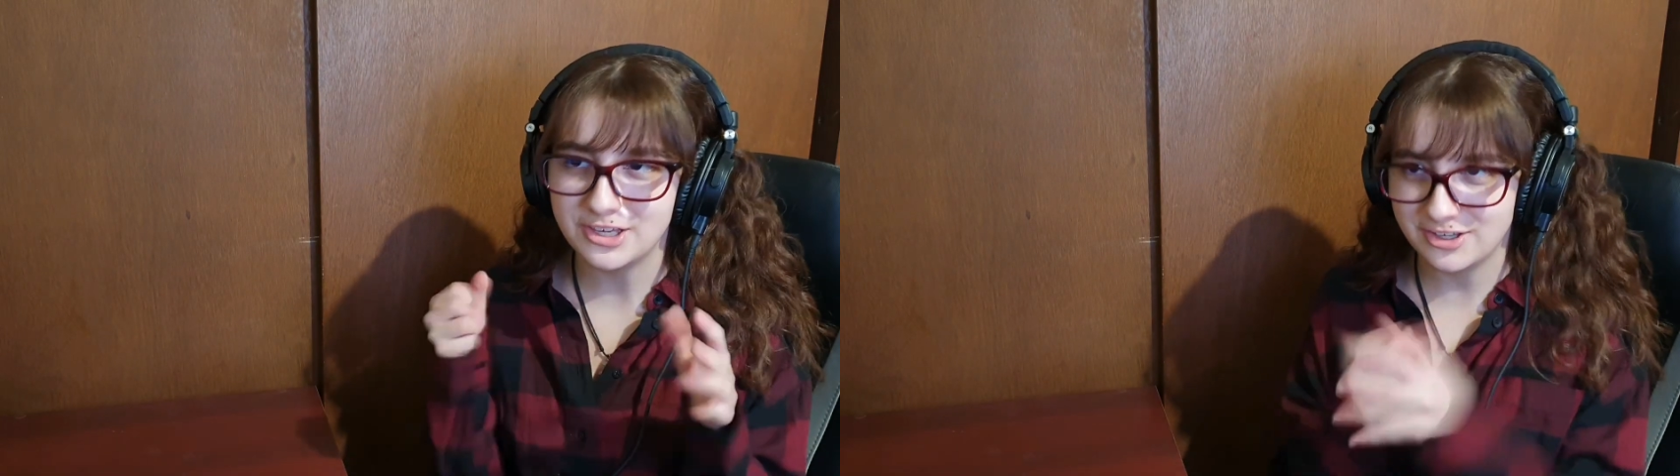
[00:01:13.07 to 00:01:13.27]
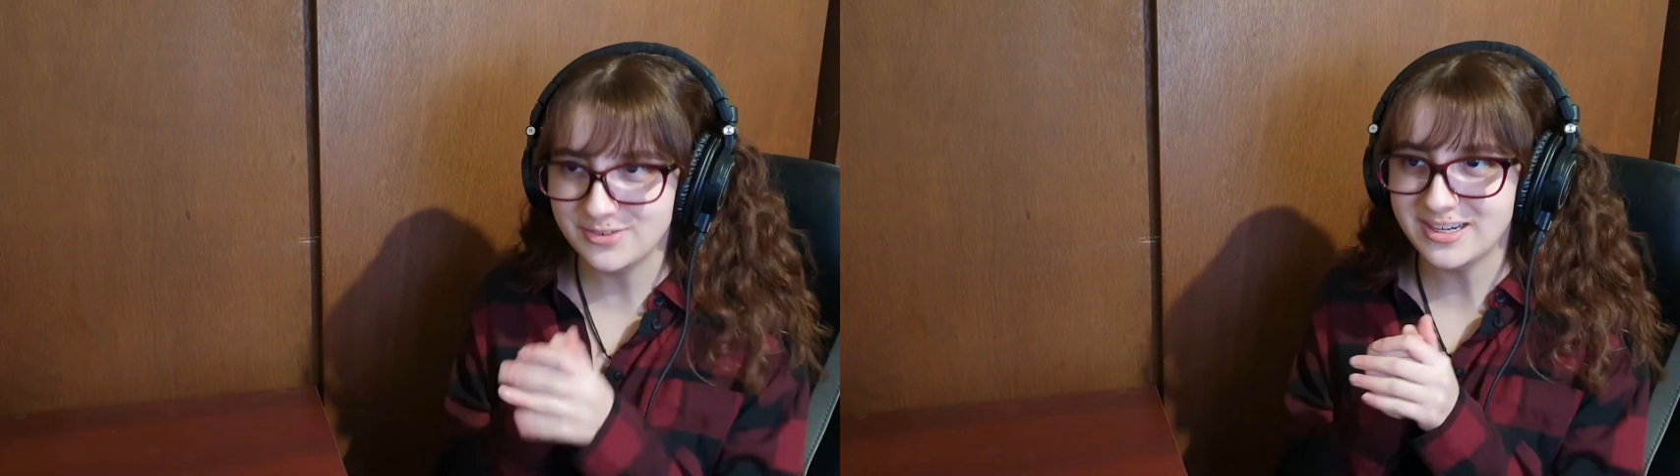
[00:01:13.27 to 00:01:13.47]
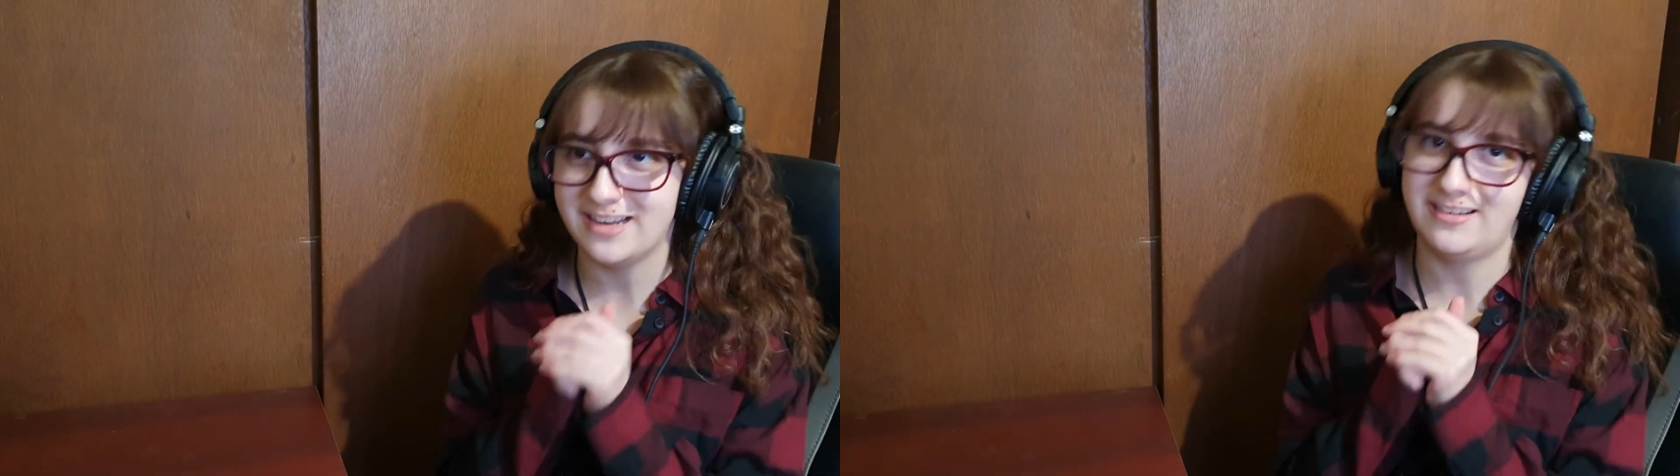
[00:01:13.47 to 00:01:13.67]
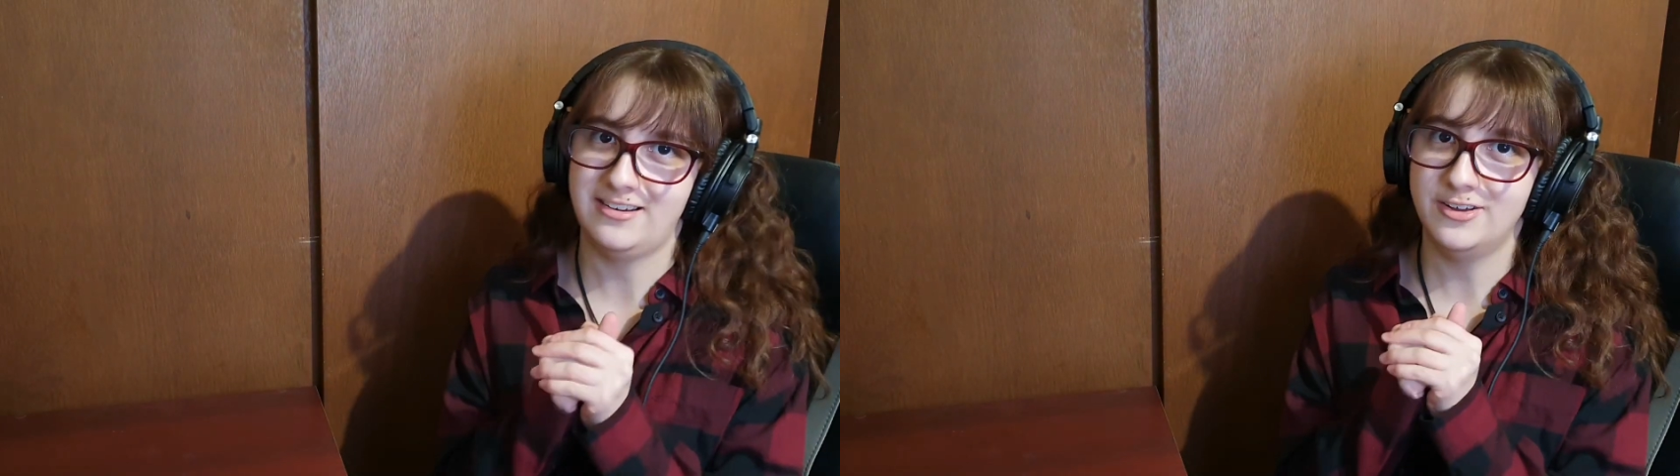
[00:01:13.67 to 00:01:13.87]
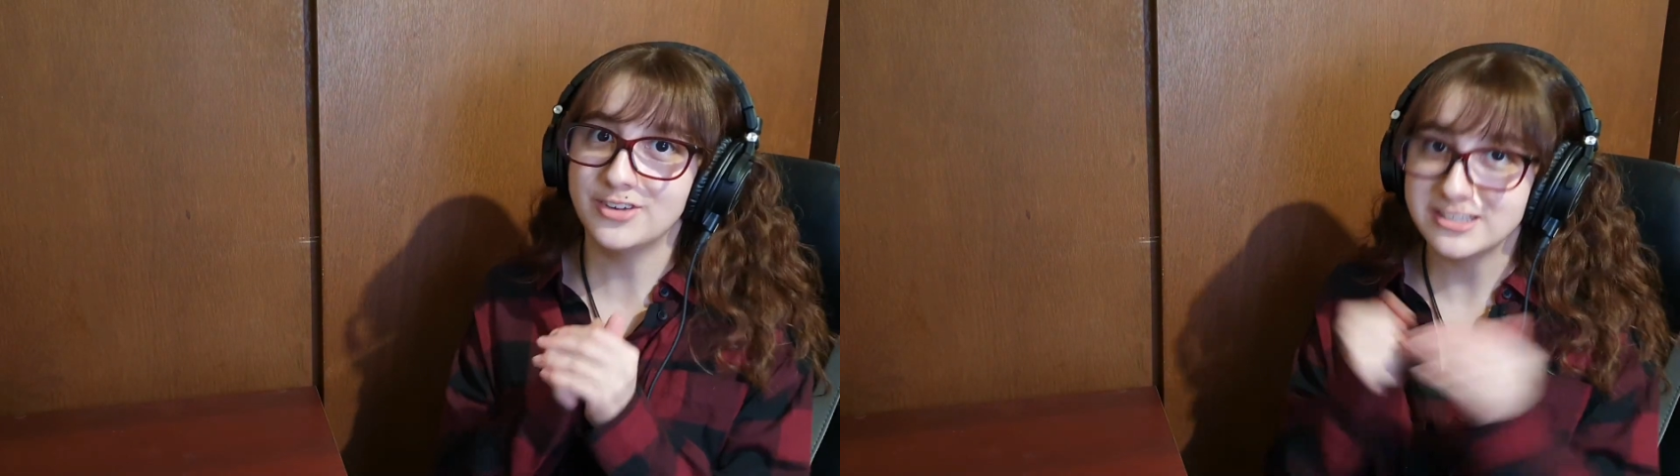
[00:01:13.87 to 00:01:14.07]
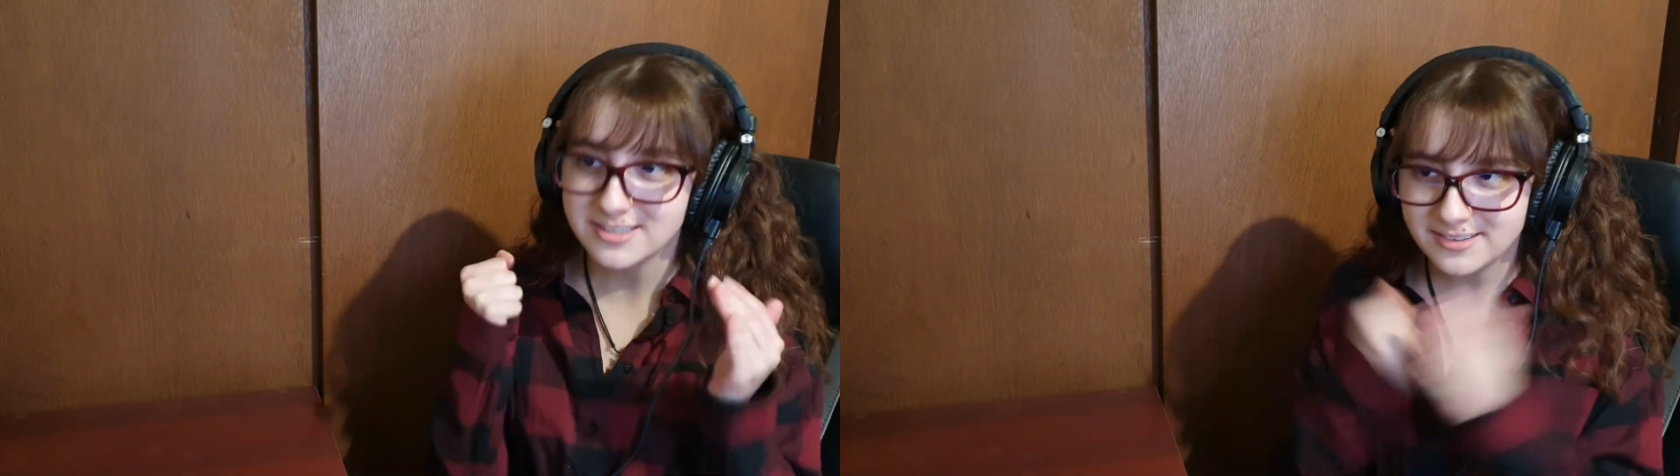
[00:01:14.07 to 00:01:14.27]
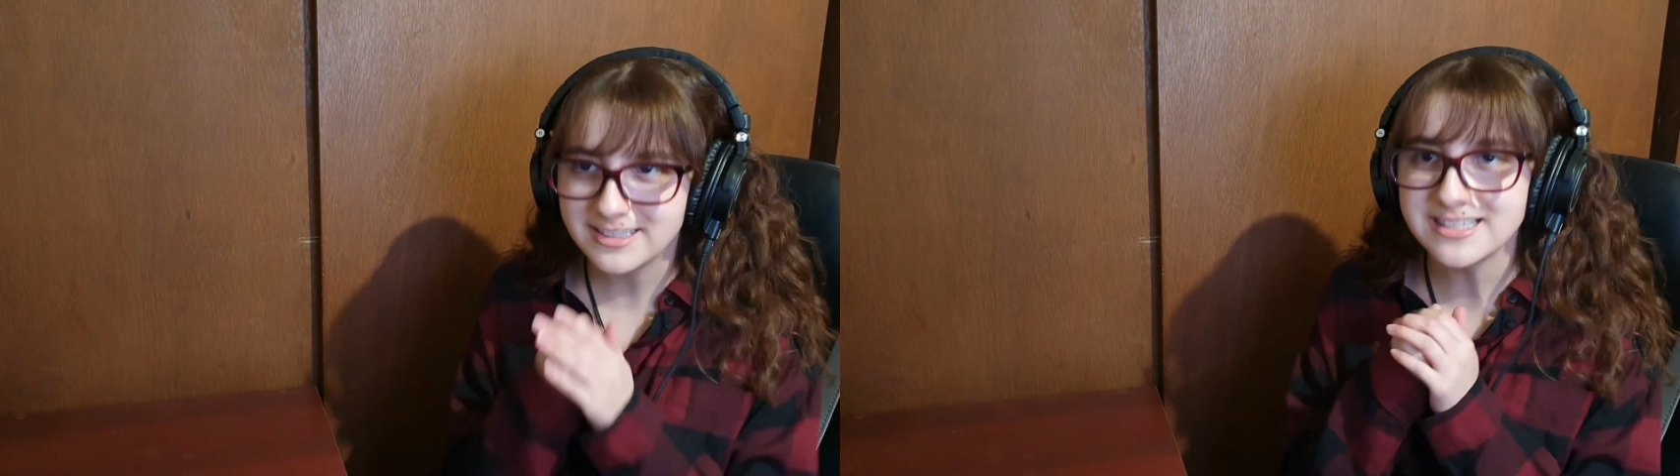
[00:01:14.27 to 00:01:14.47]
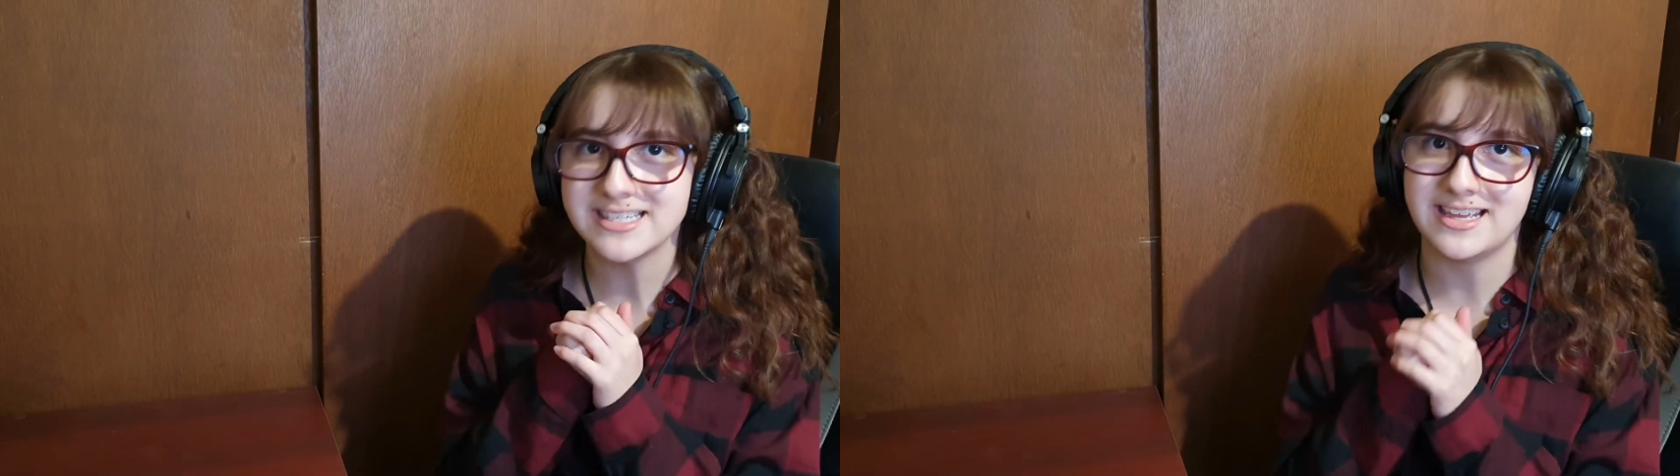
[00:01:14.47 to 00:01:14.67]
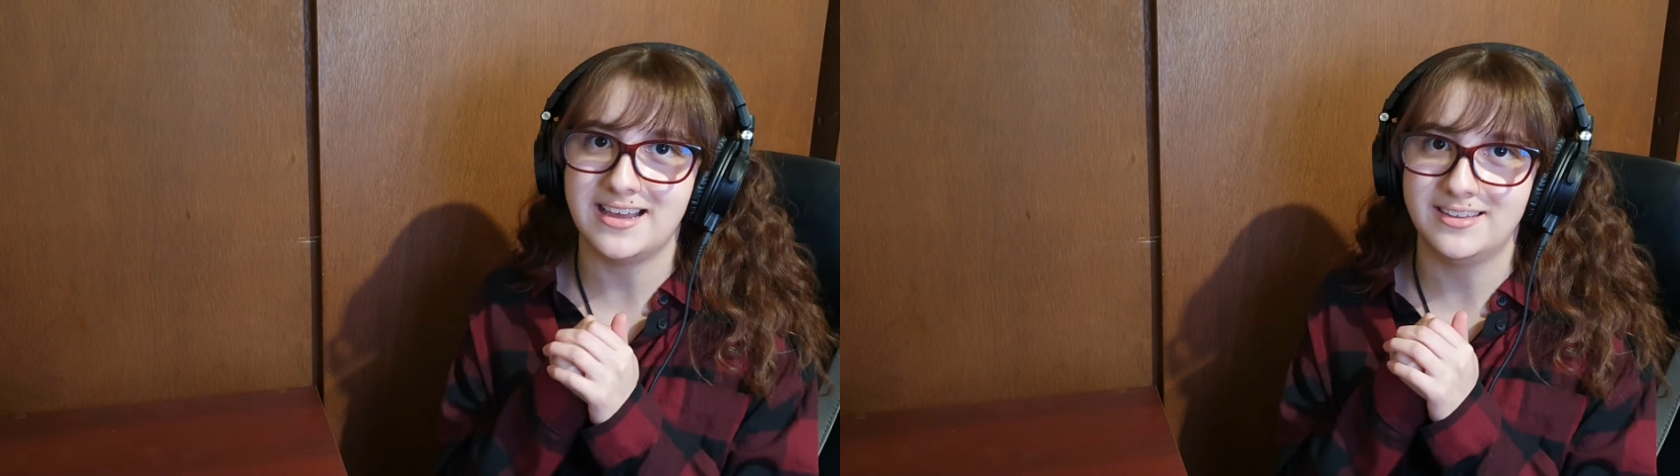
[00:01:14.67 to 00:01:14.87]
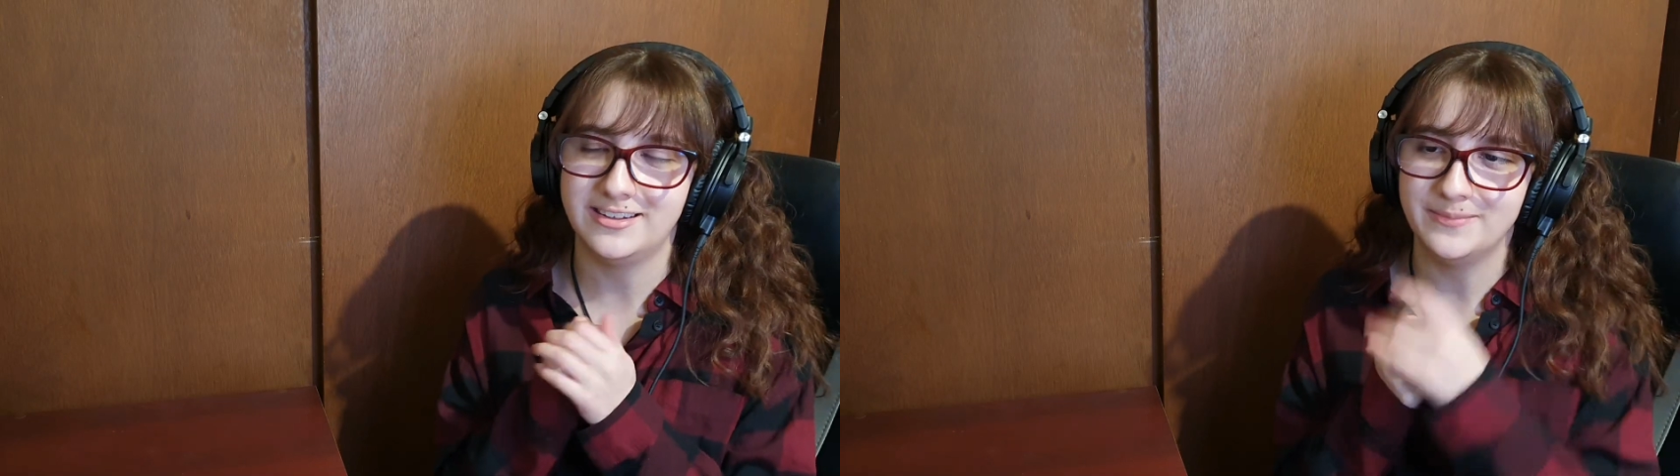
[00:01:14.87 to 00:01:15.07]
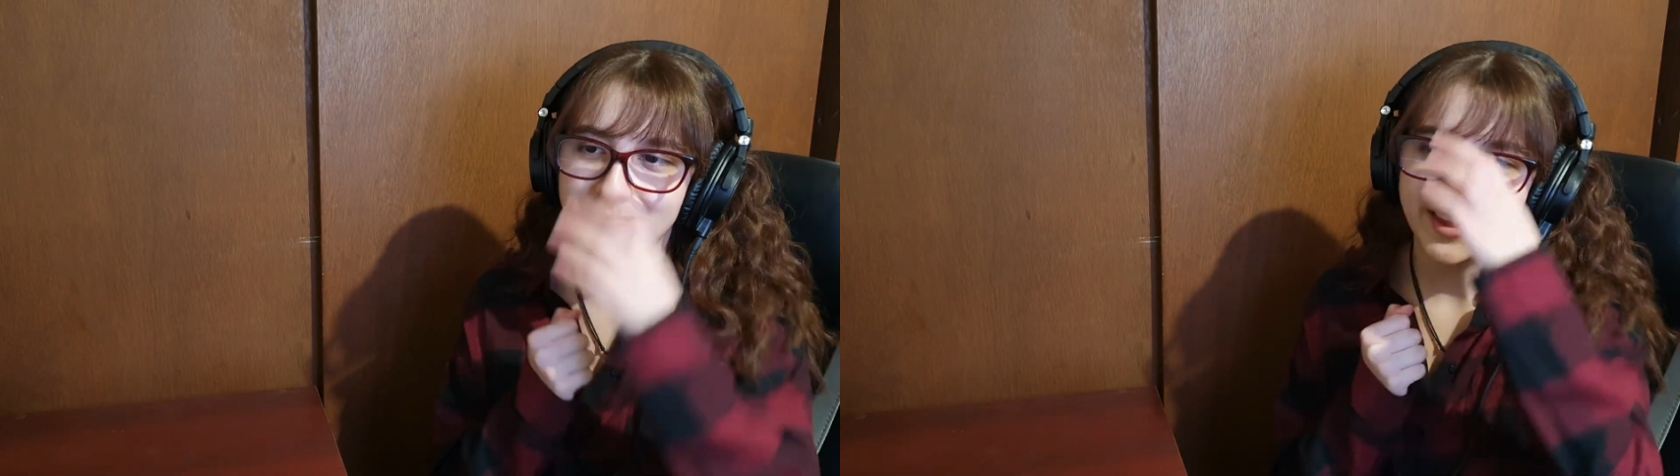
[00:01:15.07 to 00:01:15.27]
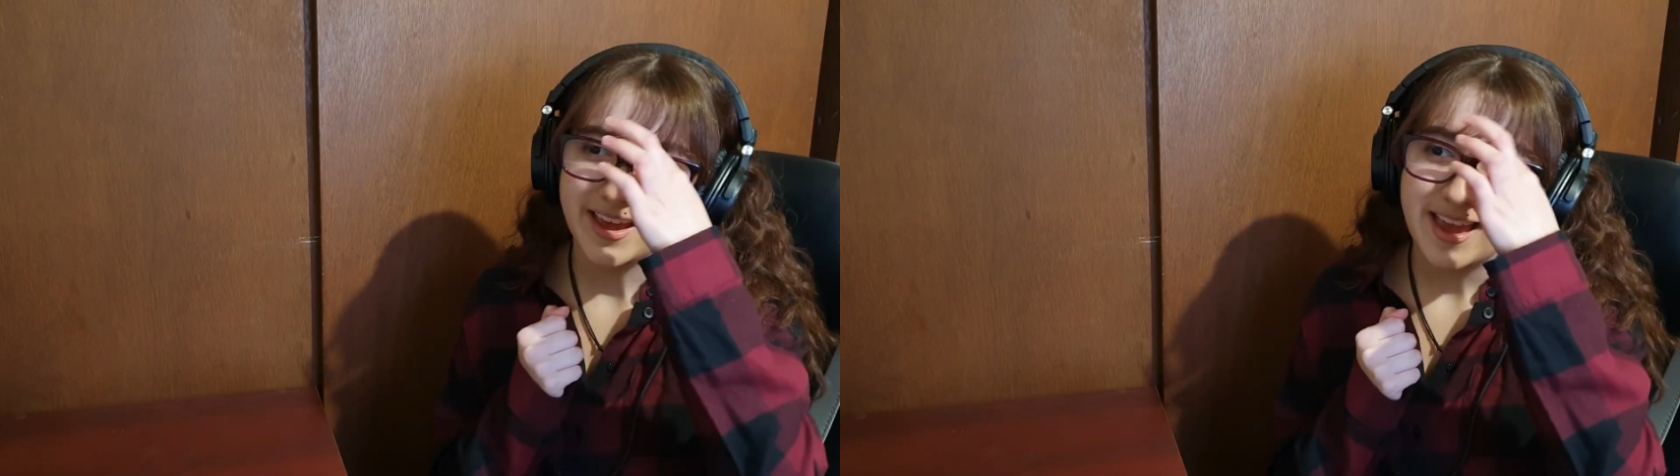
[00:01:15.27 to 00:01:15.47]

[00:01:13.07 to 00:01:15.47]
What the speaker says: a unit, you know, because they're good together.